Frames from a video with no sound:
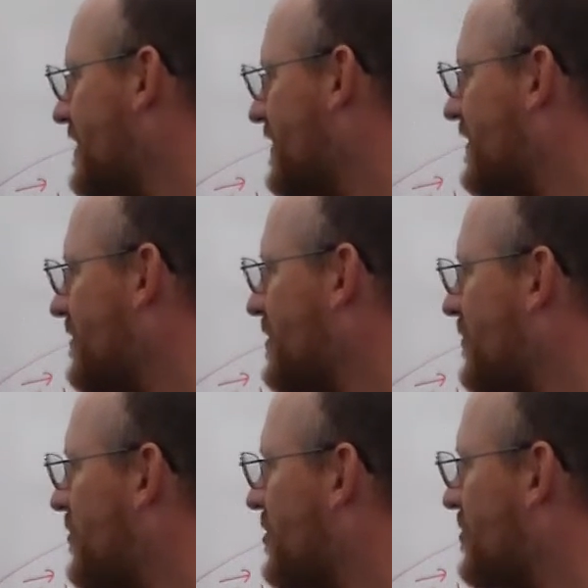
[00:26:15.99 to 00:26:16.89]
And I got
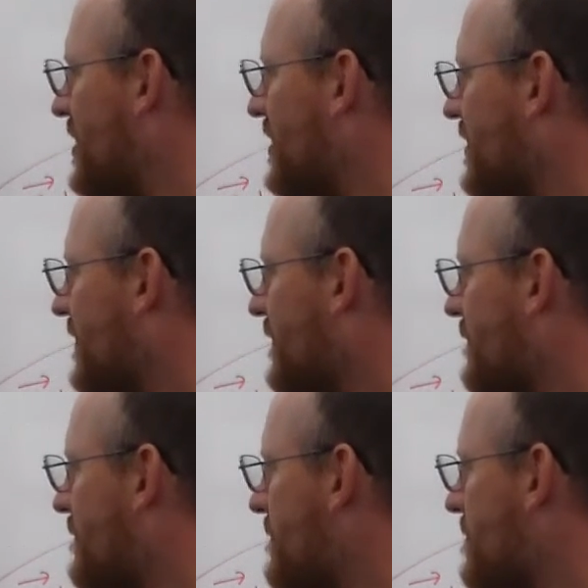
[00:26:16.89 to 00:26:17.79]
my warm air
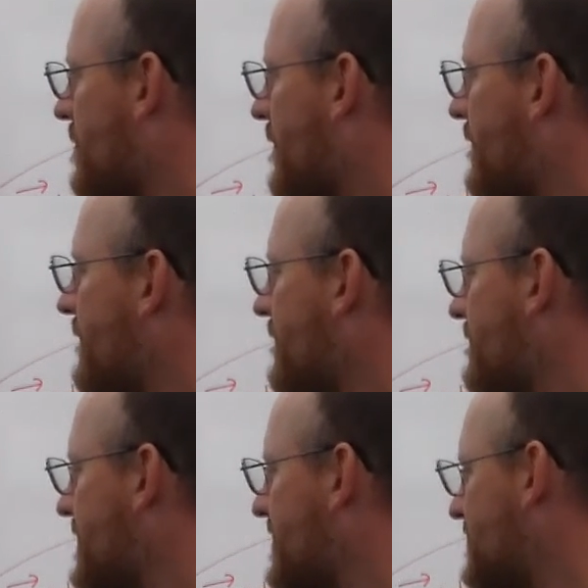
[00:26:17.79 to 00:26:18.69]

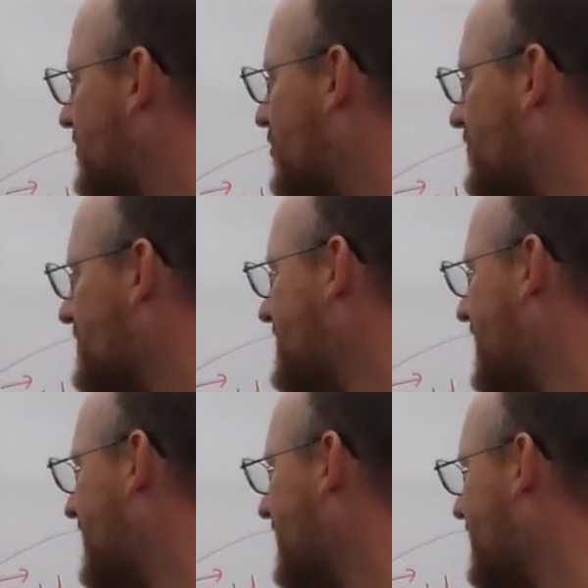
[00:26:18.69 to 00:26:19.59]
that's
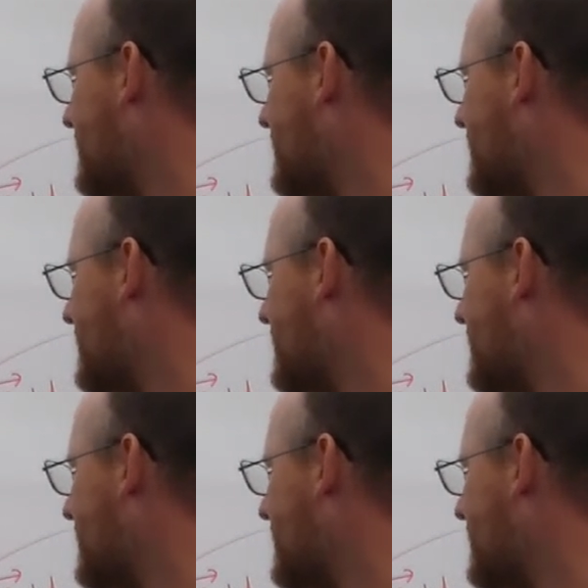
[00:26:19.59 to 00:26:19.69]
overtaking